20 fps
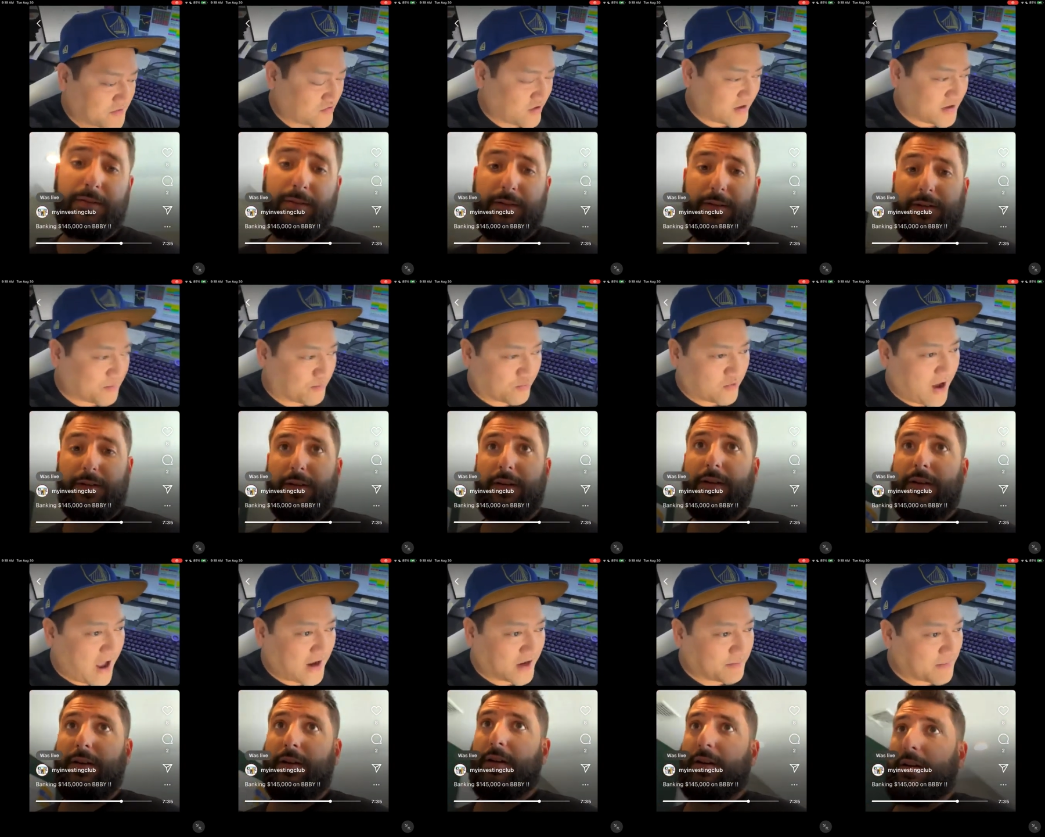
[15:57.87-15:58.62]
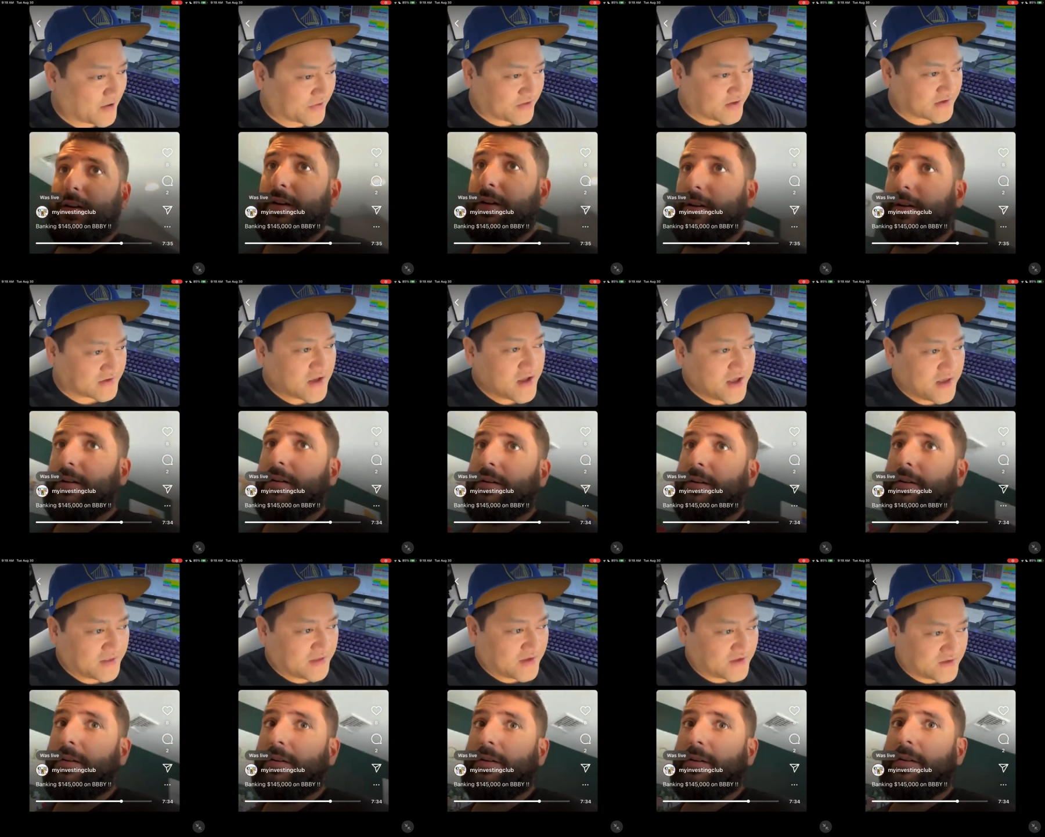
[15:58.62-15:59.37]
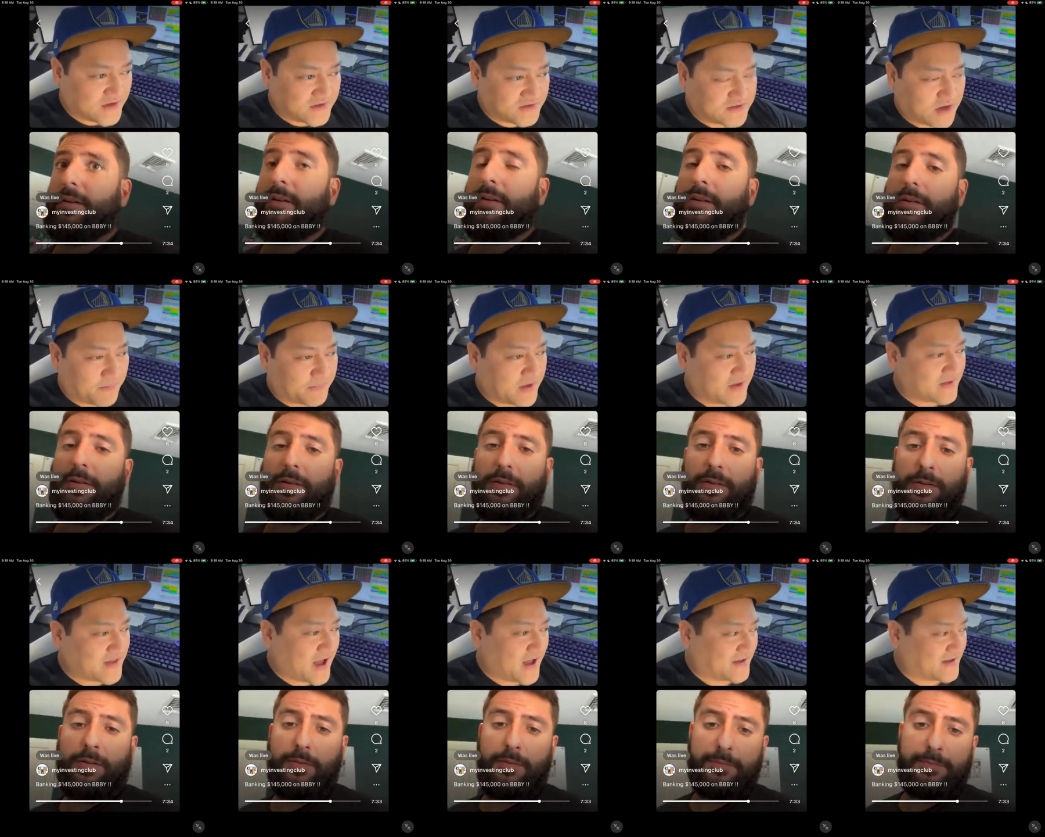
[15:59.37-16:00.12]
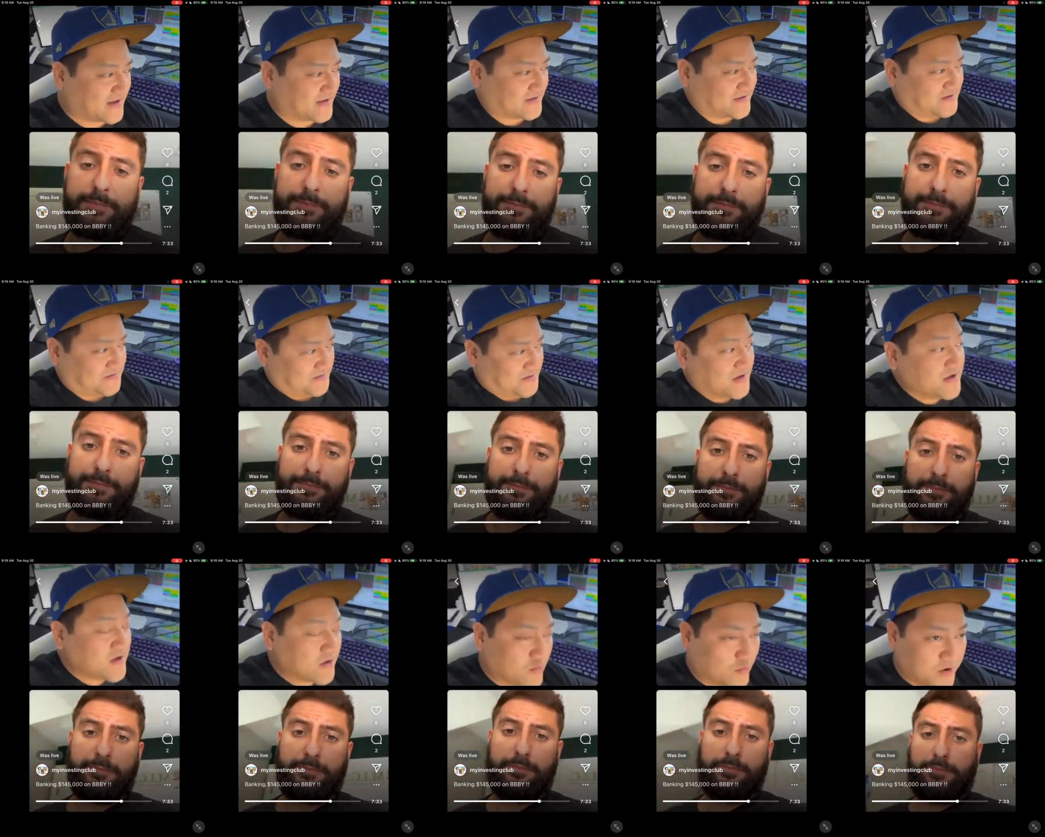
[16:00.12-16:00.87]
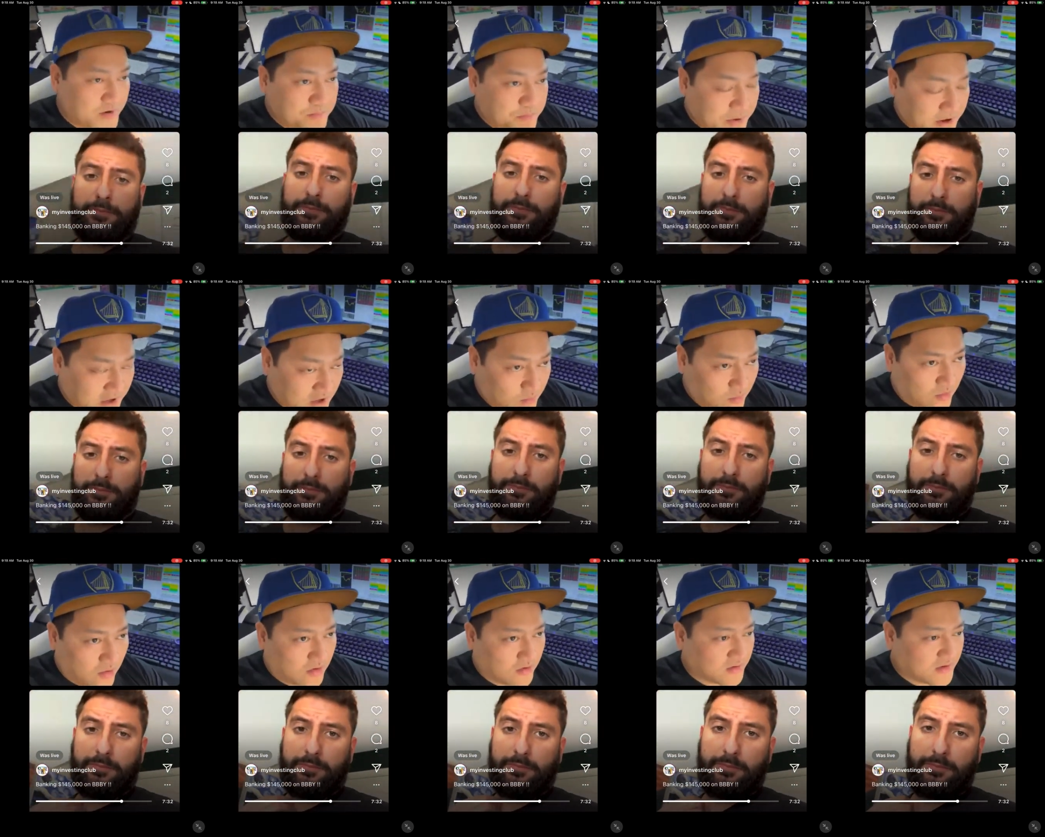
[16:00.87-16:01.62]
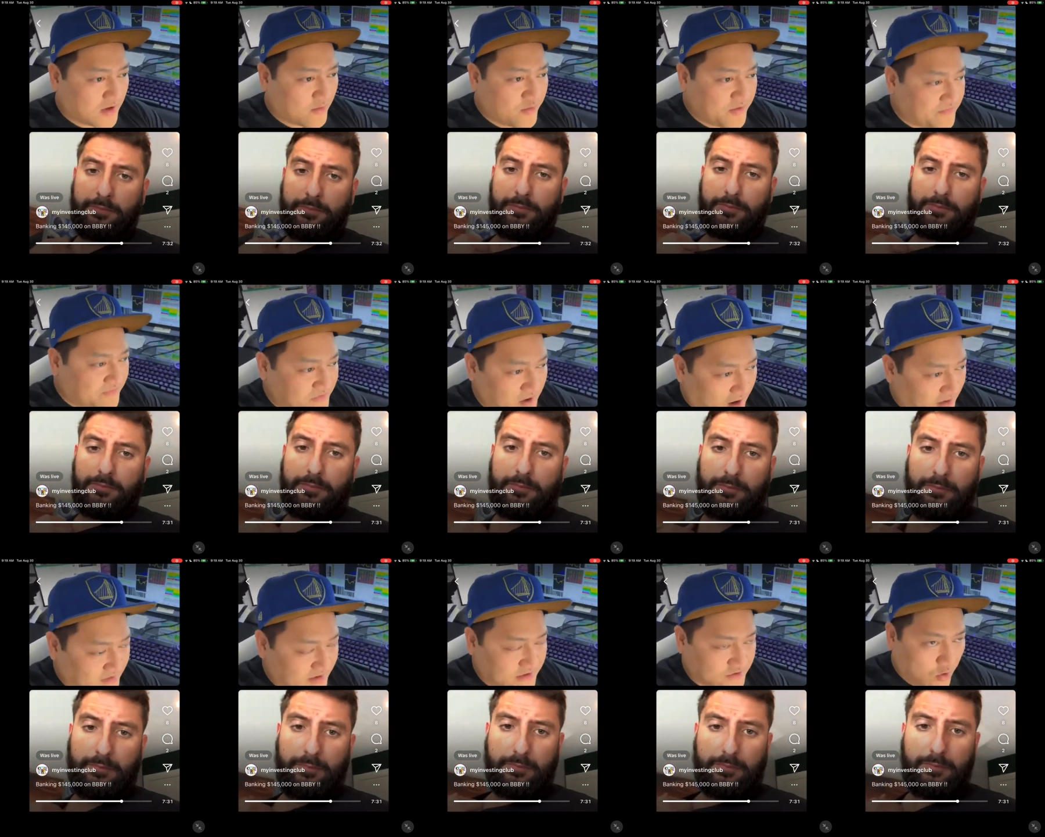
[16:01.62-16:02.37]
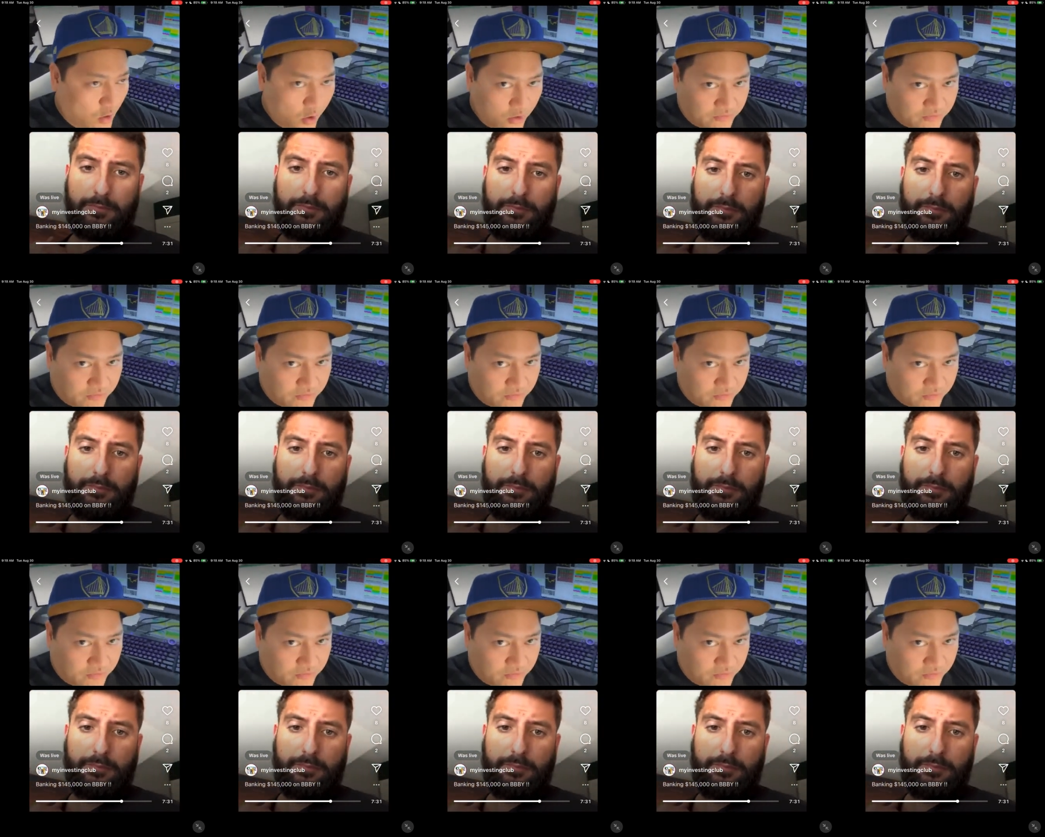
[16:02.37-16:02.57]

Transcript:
Speaker 1: to brag about this. This is something that is repeatable, and we've done this over and